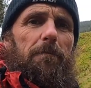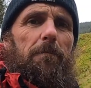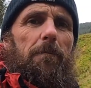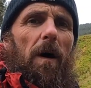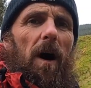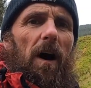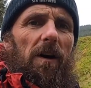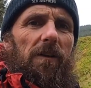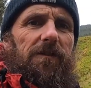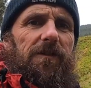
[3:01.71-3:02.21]

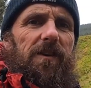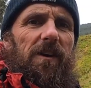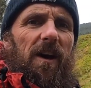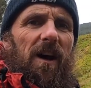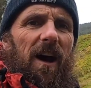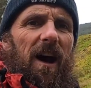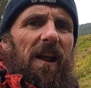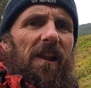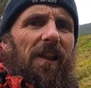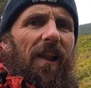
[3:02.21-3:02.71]
mud,
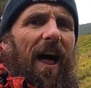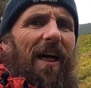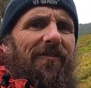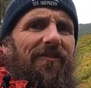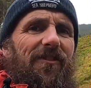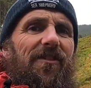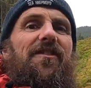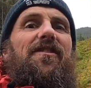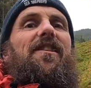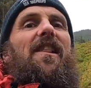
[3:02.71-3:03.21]
a
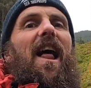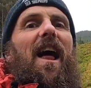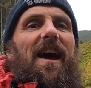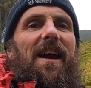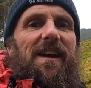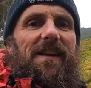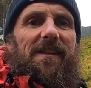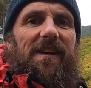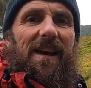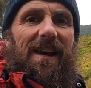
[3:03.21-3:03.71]

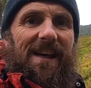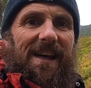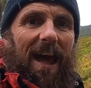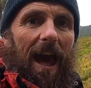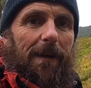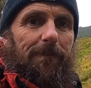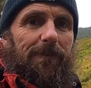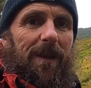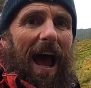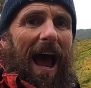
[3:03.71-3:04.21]
landslide,
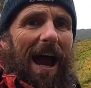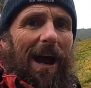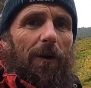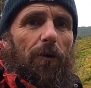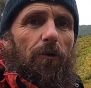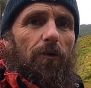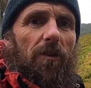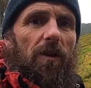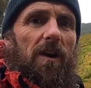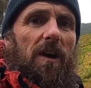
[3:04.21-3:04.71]
came
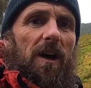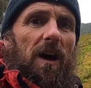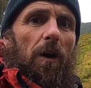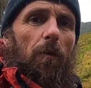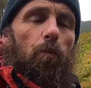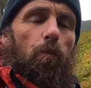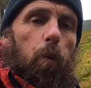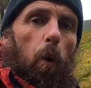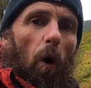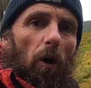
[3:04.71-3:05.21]
down
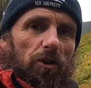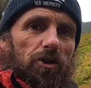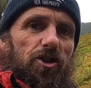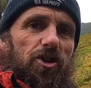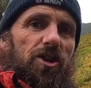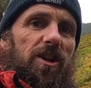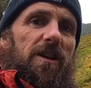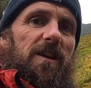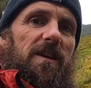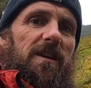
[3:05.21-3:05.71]
and
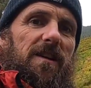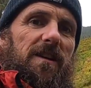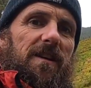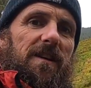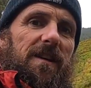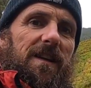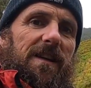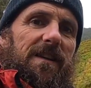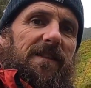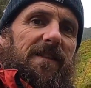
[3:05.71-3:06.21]
washed
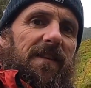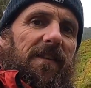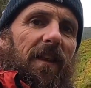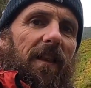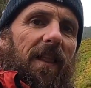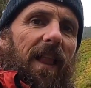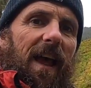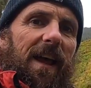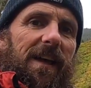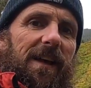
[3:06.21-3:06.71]
into the
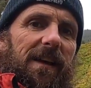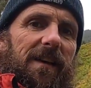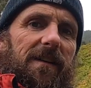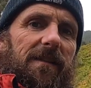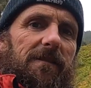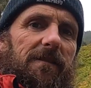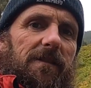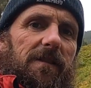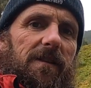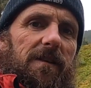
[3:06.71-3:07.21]
lake.
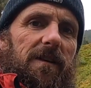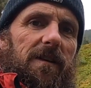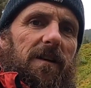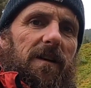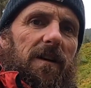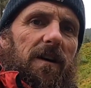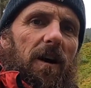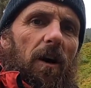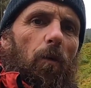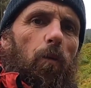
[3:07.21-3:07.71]

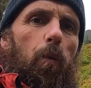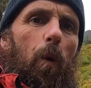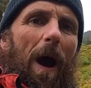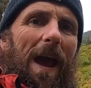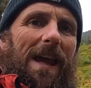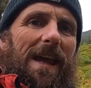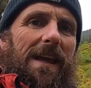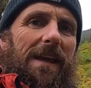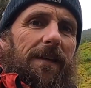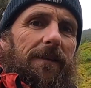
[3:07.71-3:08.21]
A
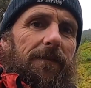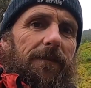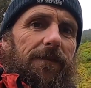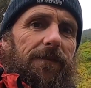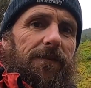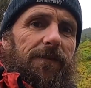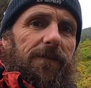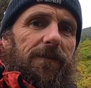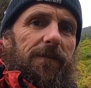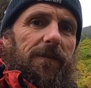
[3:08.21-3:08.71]
wave
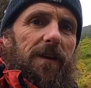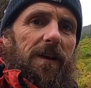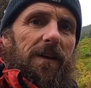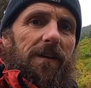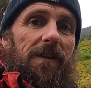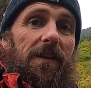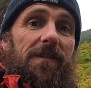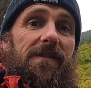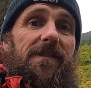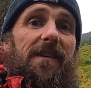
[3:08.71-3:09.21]

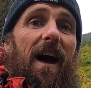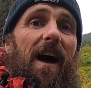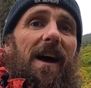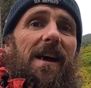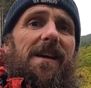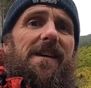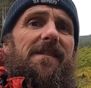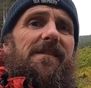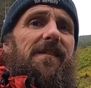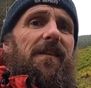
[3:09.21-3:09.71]
the
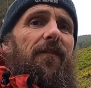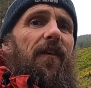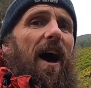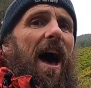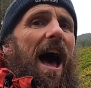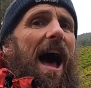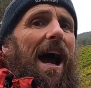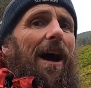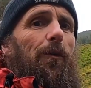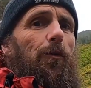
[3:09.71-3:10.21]
size of a
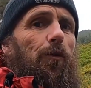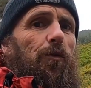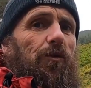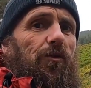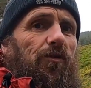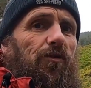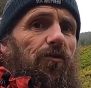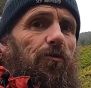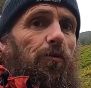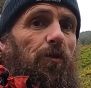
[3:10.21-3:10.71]

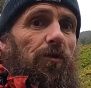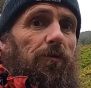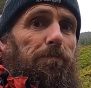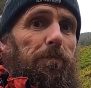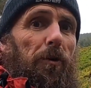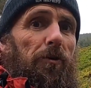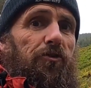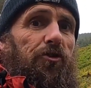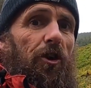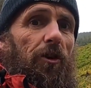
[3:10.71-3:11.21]
house was
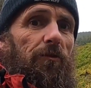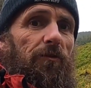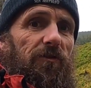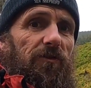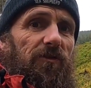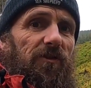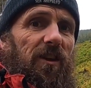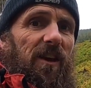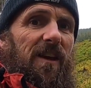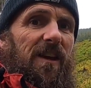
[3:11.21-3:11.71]

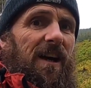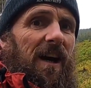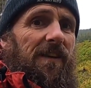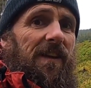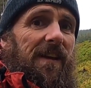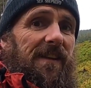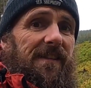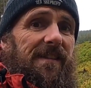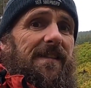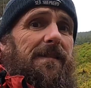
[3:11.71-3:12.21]
produced, and
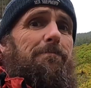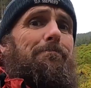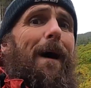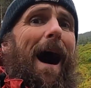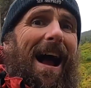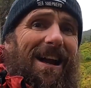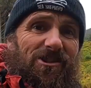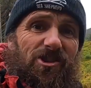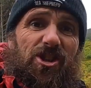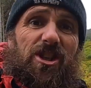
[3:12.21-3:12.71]
it
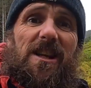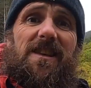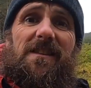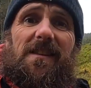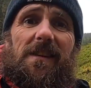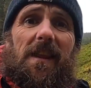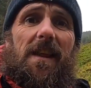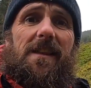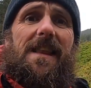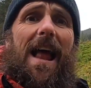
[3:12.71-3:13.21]
smashed
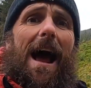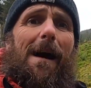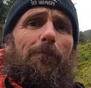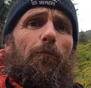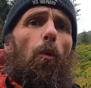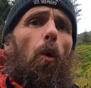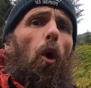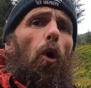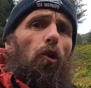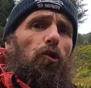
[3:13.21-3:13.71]
into the
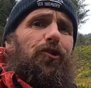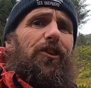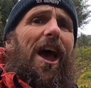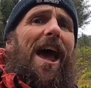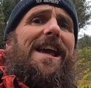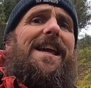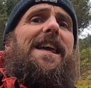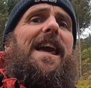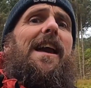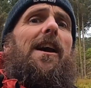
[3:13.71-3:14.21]
dam wall,
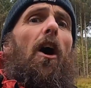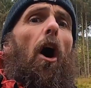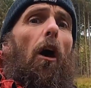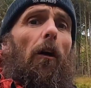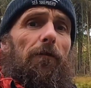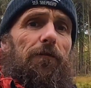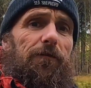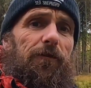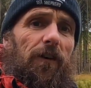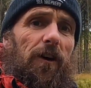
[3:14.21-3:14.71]
taking
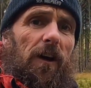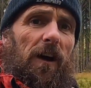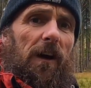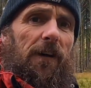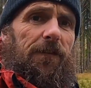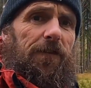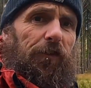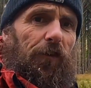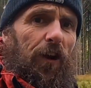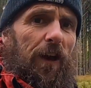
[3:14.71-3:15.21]
off
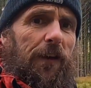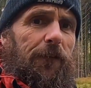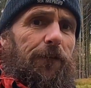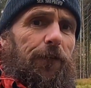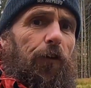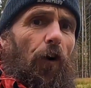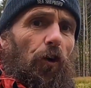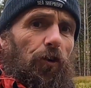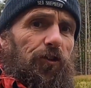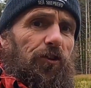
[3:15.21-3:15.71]
3
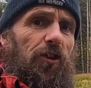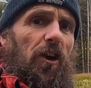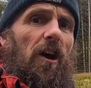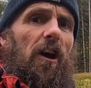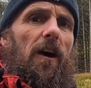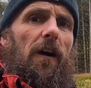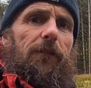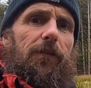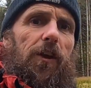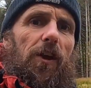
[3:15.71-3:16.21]
foot
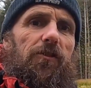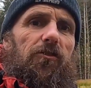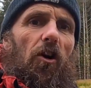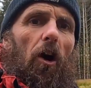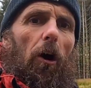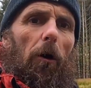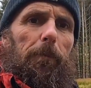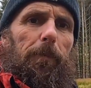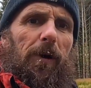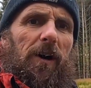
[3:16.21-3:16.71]
of the
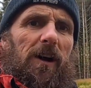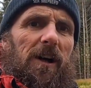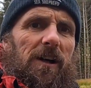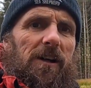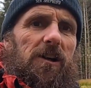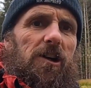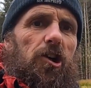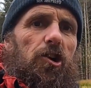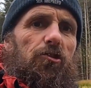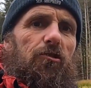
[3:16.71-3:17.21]
top
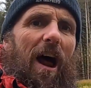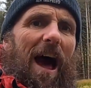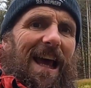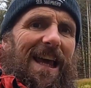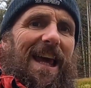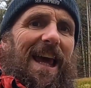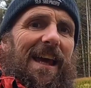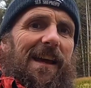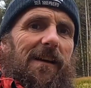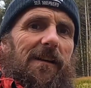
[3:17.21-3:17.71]
and
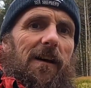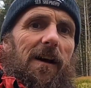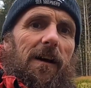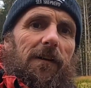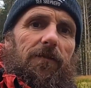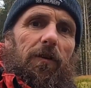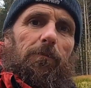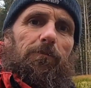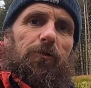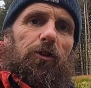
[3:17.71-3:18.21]
cracking
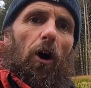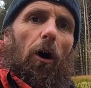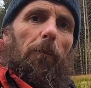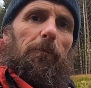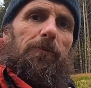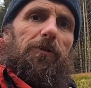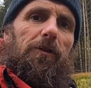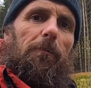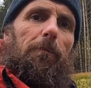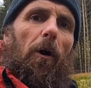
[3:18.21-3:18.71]
from top
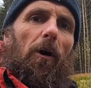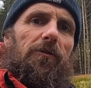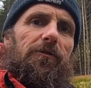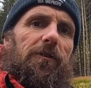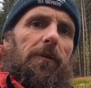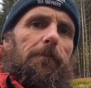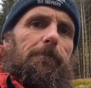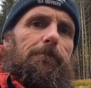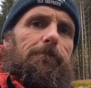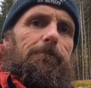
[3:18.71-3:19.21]
to
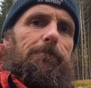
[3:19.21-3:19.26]
bottom.